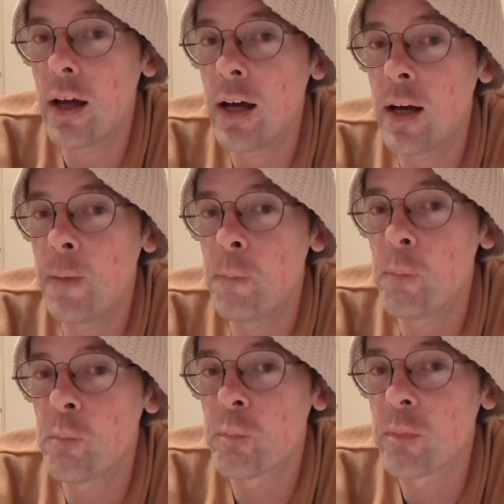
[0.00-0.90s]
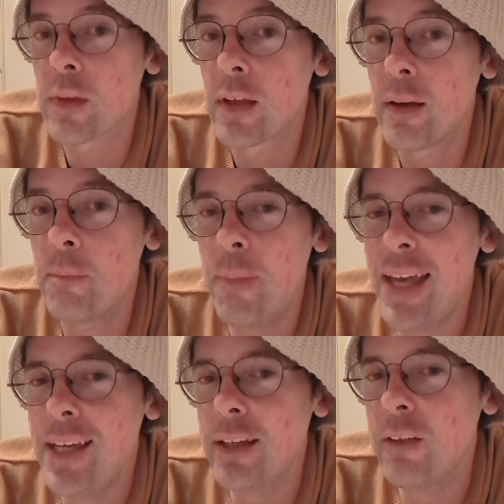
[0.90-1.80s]
um,
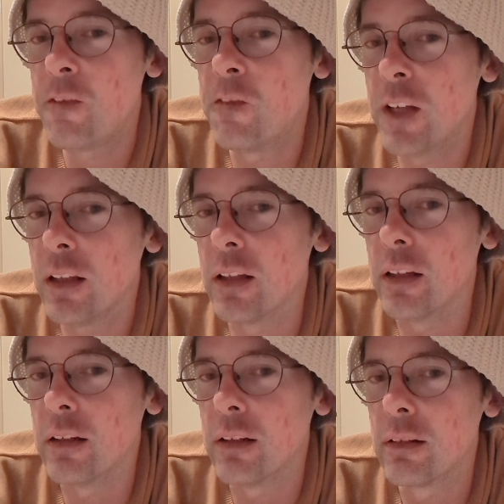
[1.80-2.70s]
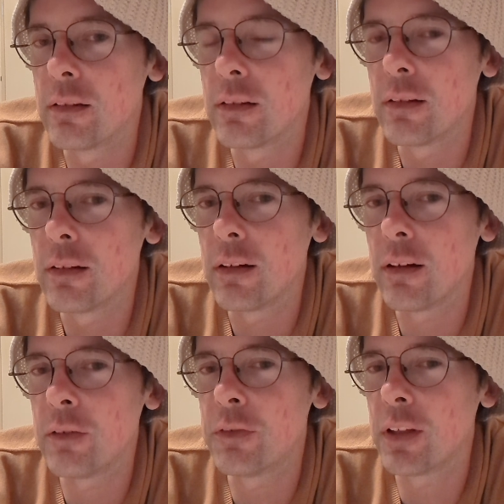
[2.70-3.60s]
make a villain
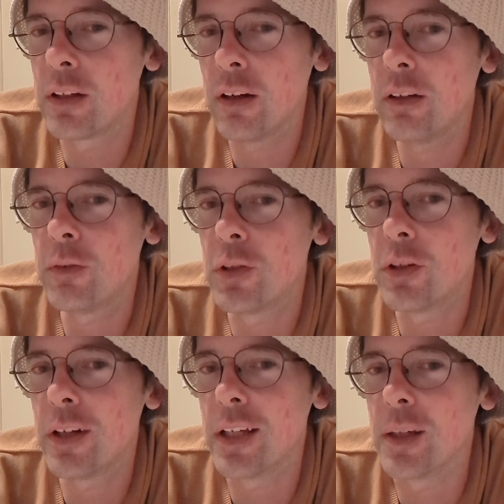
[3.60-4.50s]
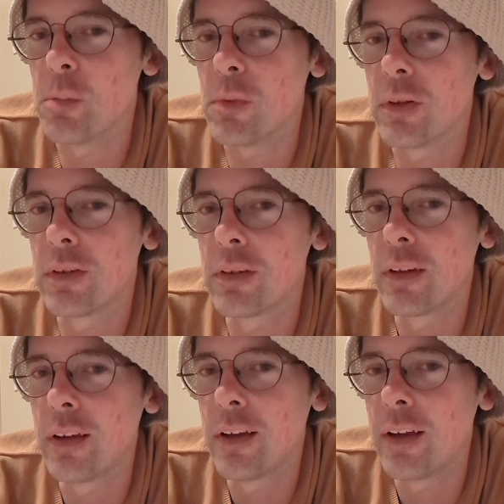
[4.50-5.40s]
of the god of dreams.
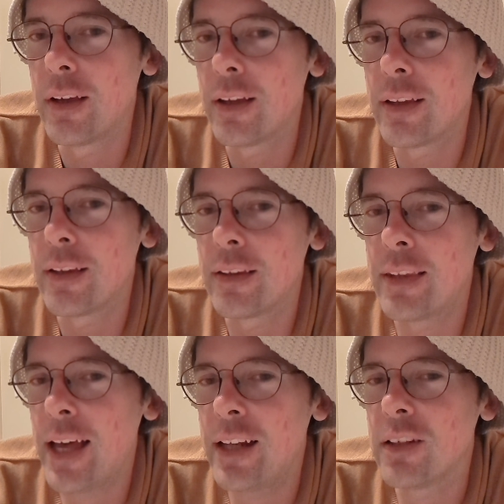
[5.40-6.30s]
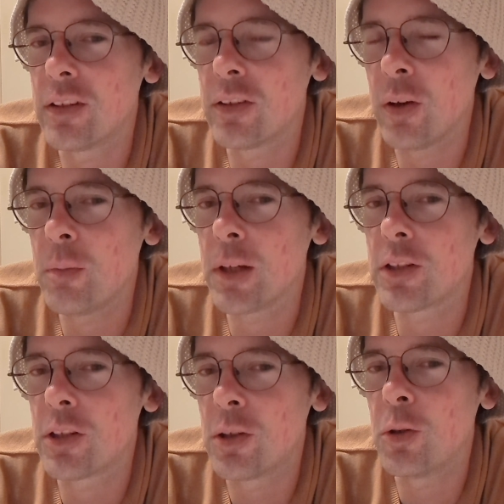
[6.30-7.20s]
That is so
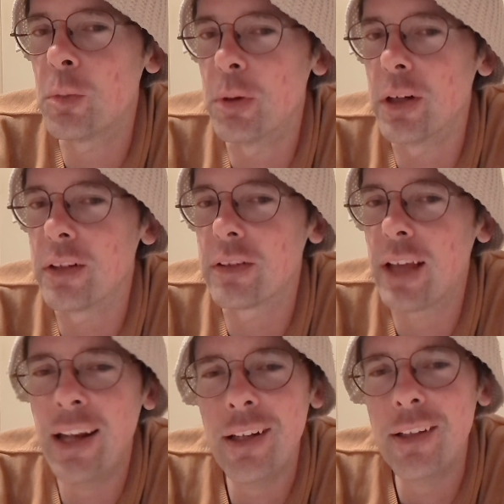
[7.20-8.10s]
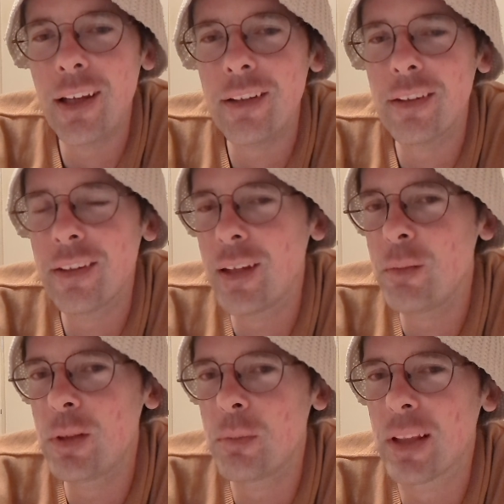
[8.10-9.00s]
much hubris. And it does
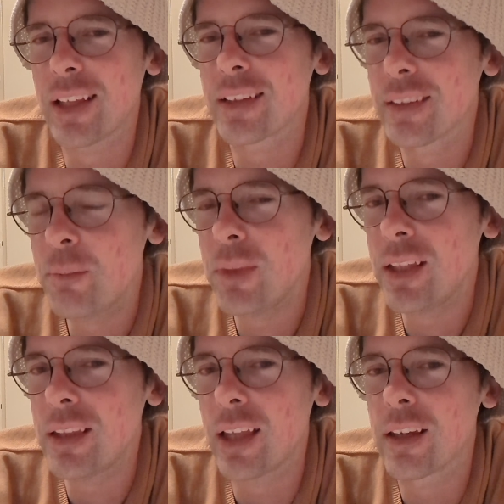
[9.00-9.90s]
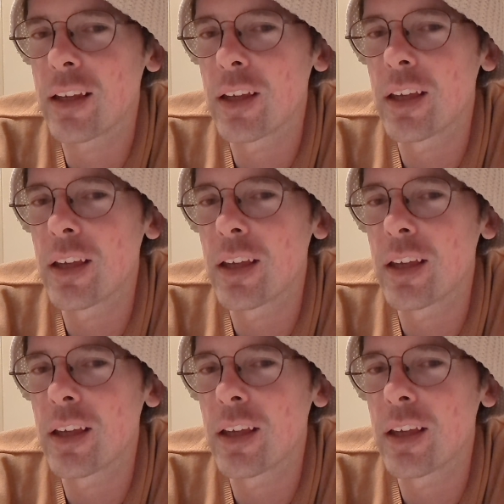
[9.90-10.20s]
seem to me like something that